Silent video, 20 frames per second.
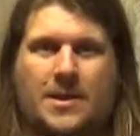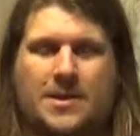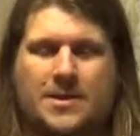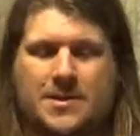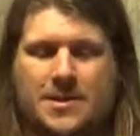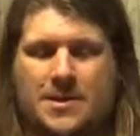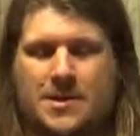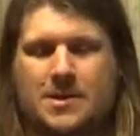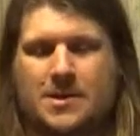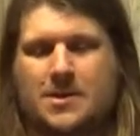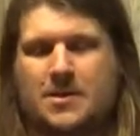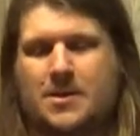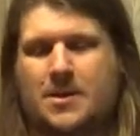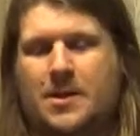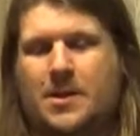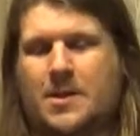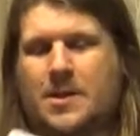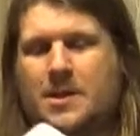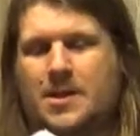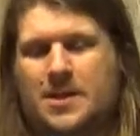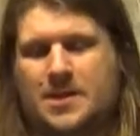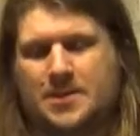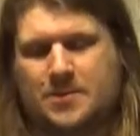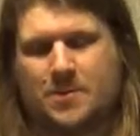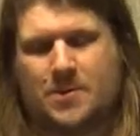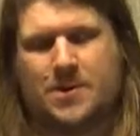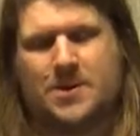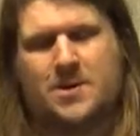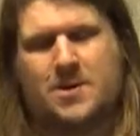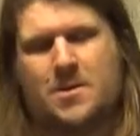so this
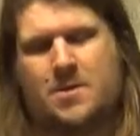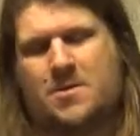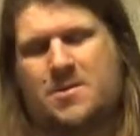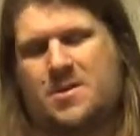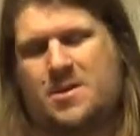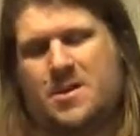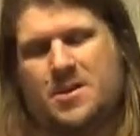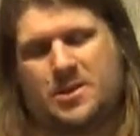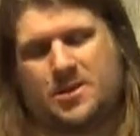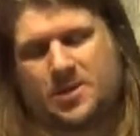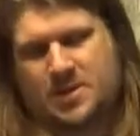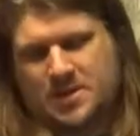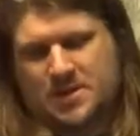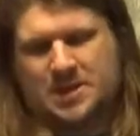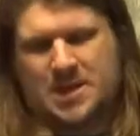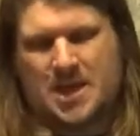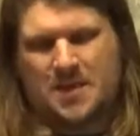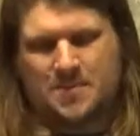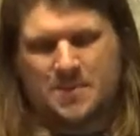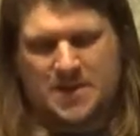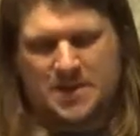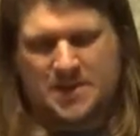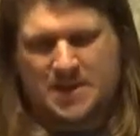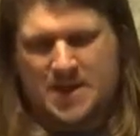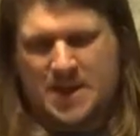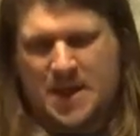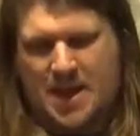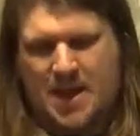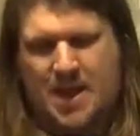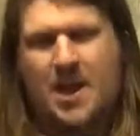one just came in
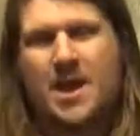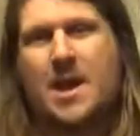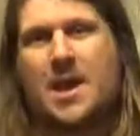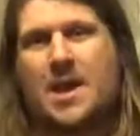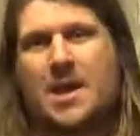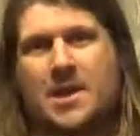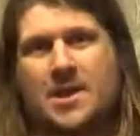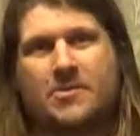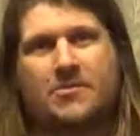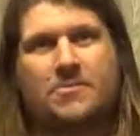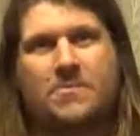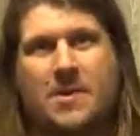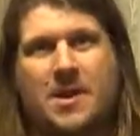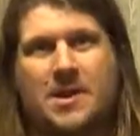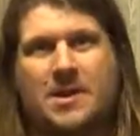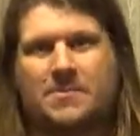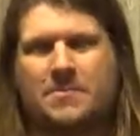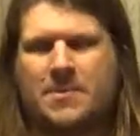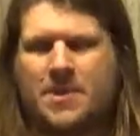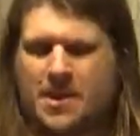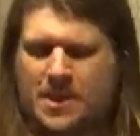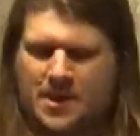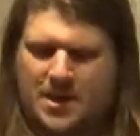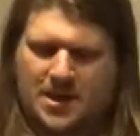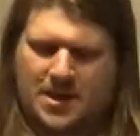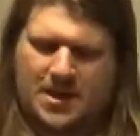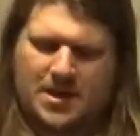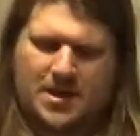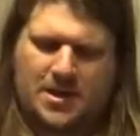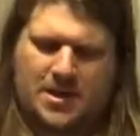today and reminded me I
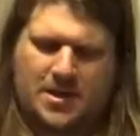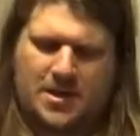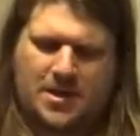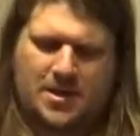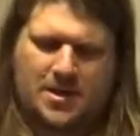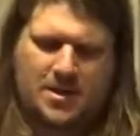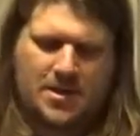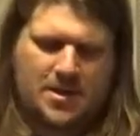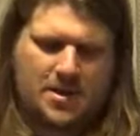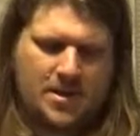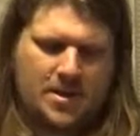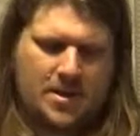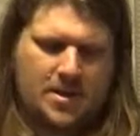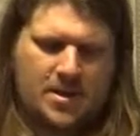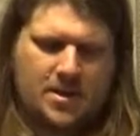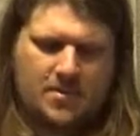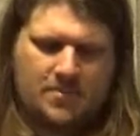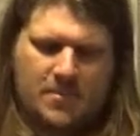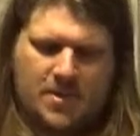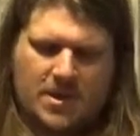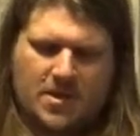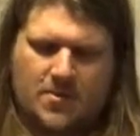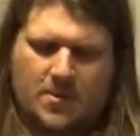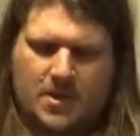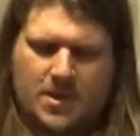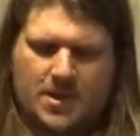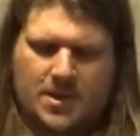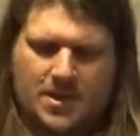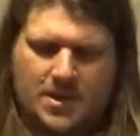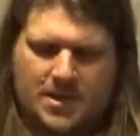needed to make one
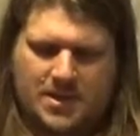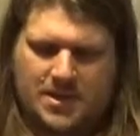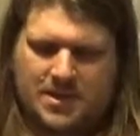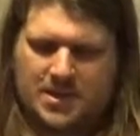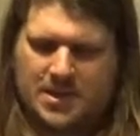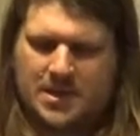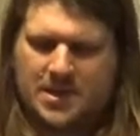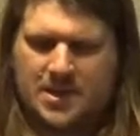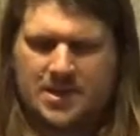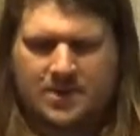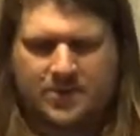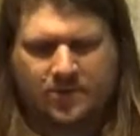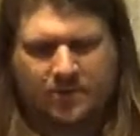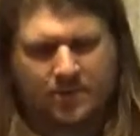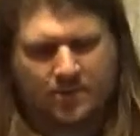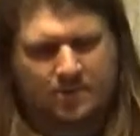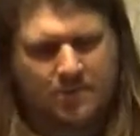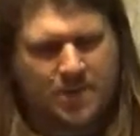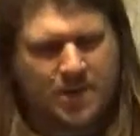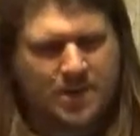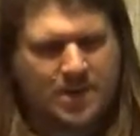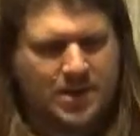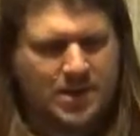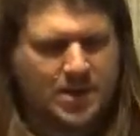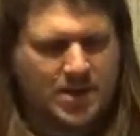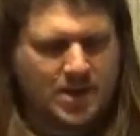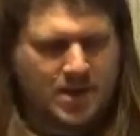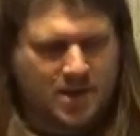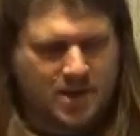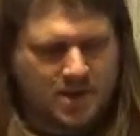of these. It is from Ben
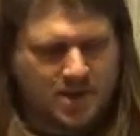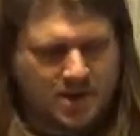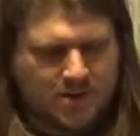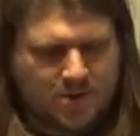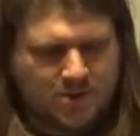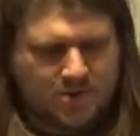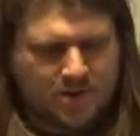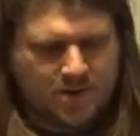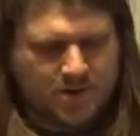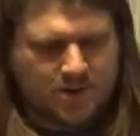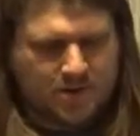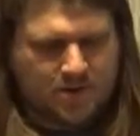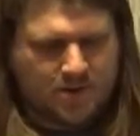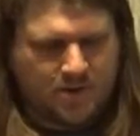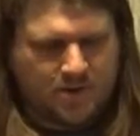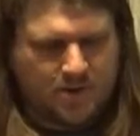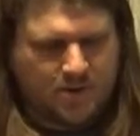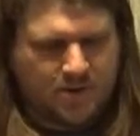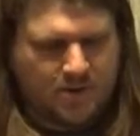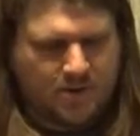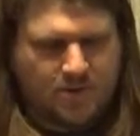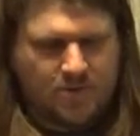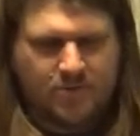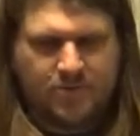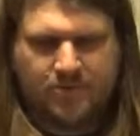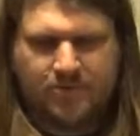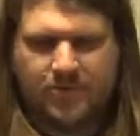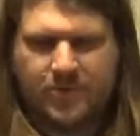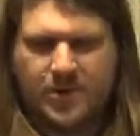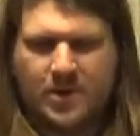Dunn, creator
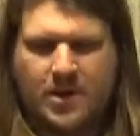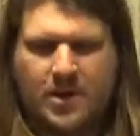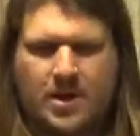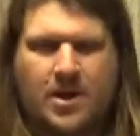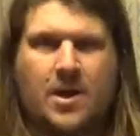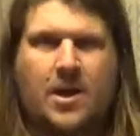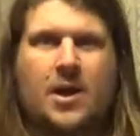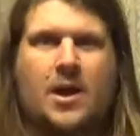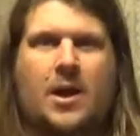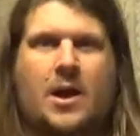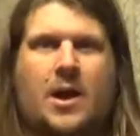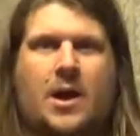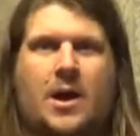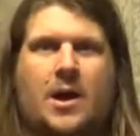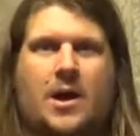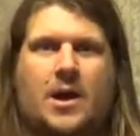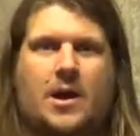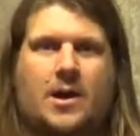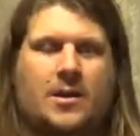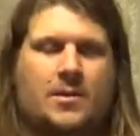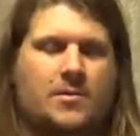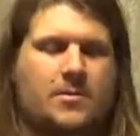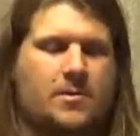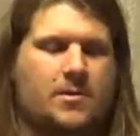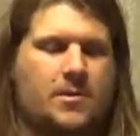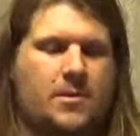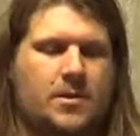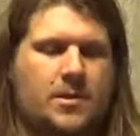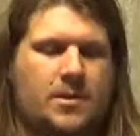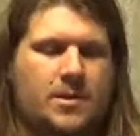of
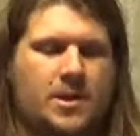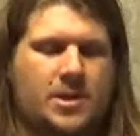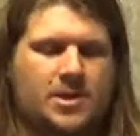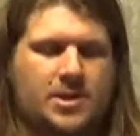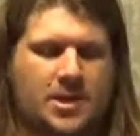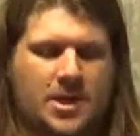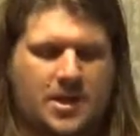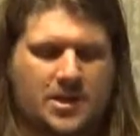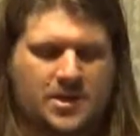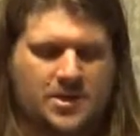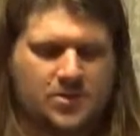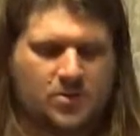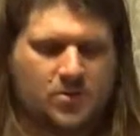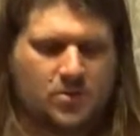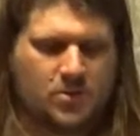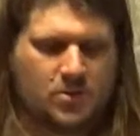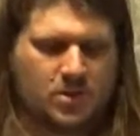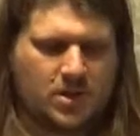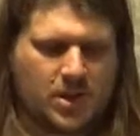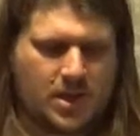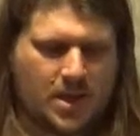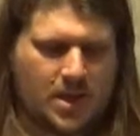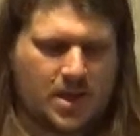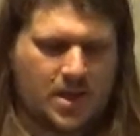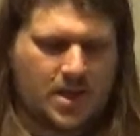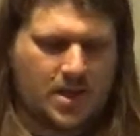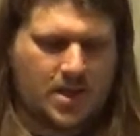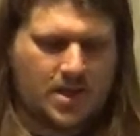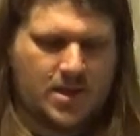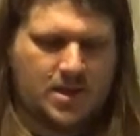Ninja High School
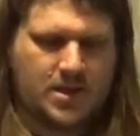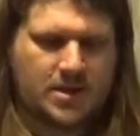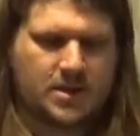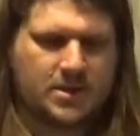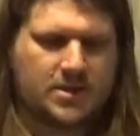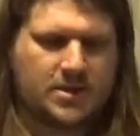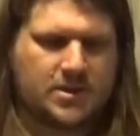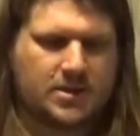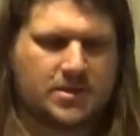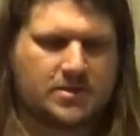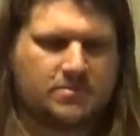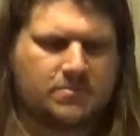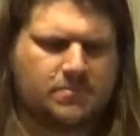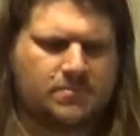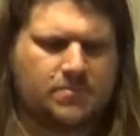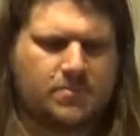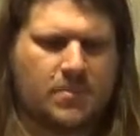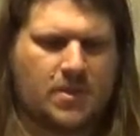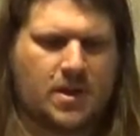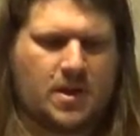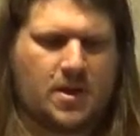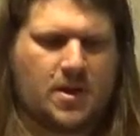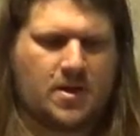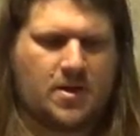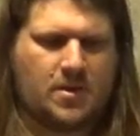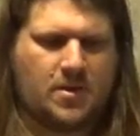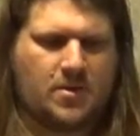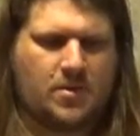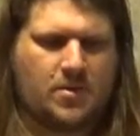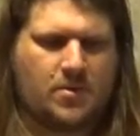and
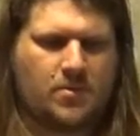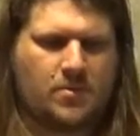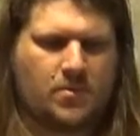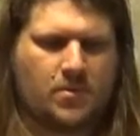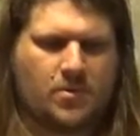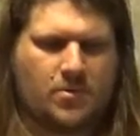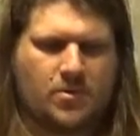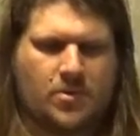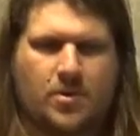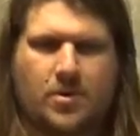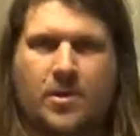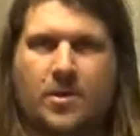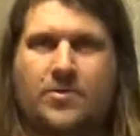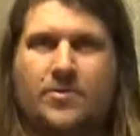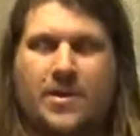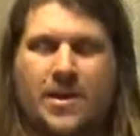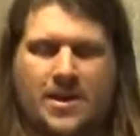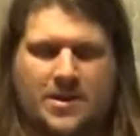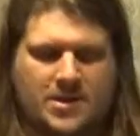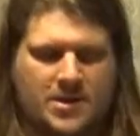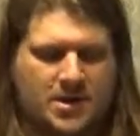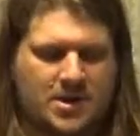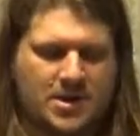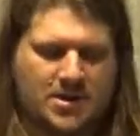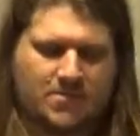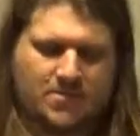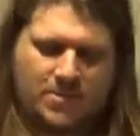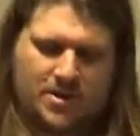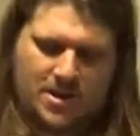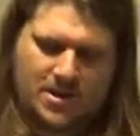owner of
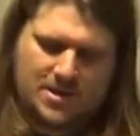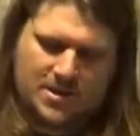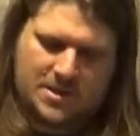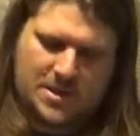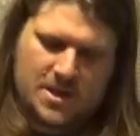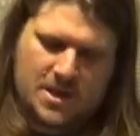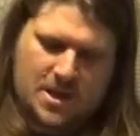Antarctic Press.